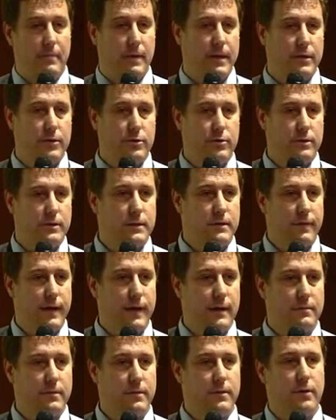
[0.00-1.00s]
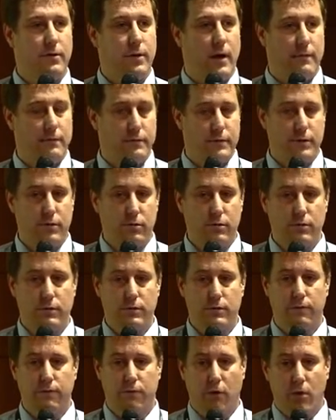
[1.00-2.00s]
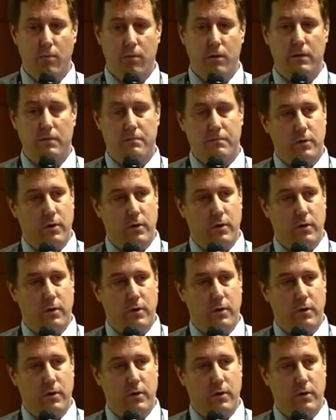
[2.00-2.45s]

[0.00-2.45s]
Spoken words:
many tools available you have to use to form a